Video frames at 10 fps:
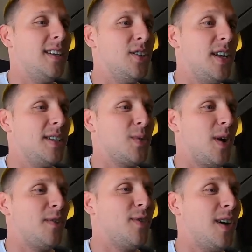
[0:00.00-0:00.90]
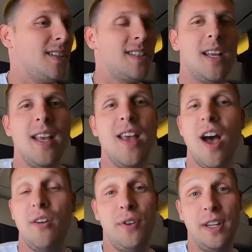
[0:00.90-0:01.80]
Internet's quite fast.
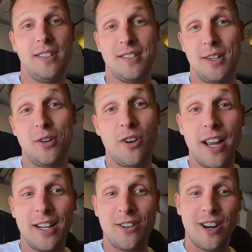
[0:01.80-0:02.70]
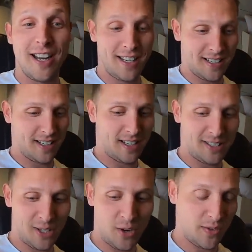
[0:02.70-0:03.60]
I think this is a great
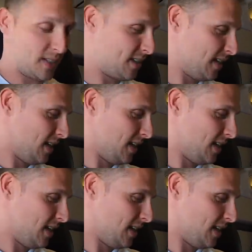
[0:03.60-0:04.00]
service.